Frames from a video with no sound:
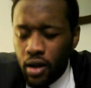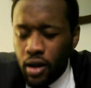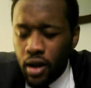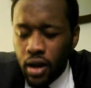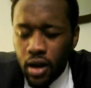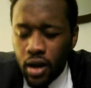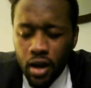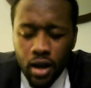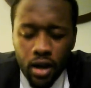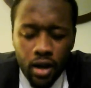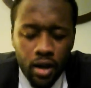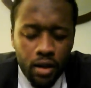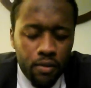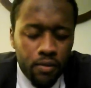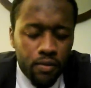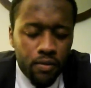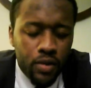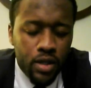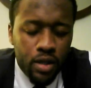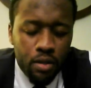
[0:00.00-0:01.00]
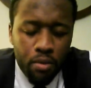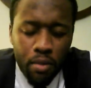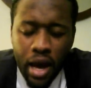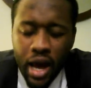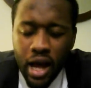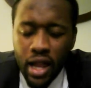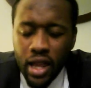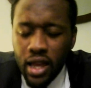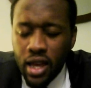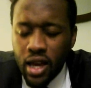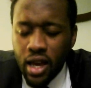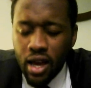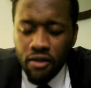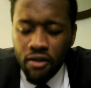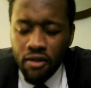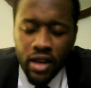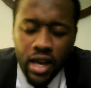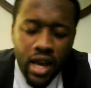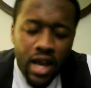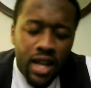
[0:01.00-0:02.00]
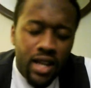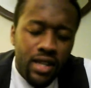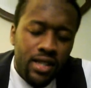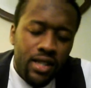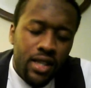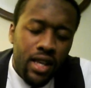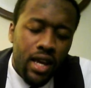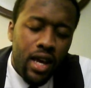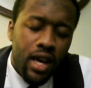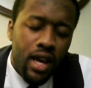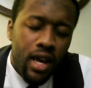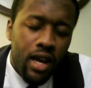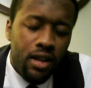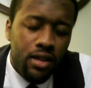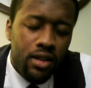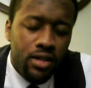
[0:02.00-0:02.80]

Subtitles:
Somalia, Afghanistan,